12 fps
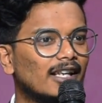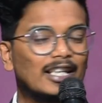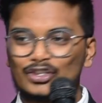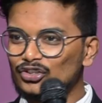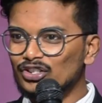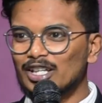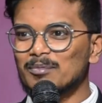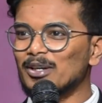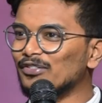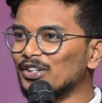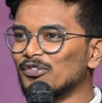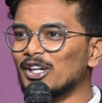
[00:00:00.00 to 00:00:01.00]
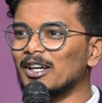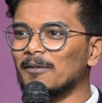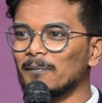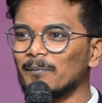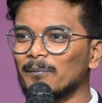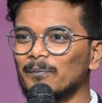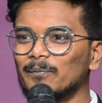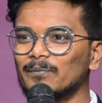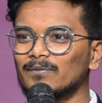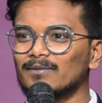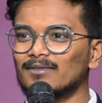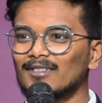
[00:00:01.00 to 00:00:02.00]
It's the same everywhere.
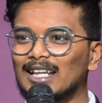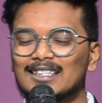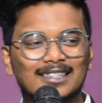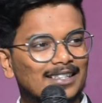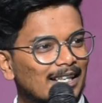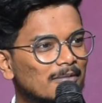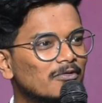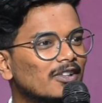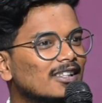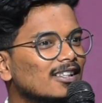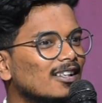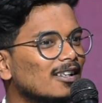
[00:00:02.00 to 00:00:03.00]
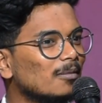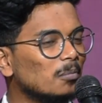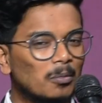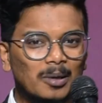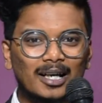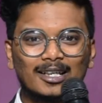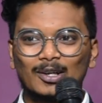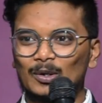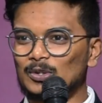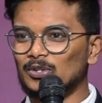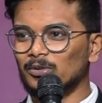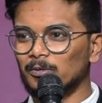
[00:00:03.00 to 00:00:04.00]
It's the same with mobile
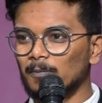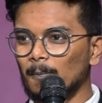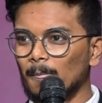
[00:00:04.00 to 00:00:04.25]
also.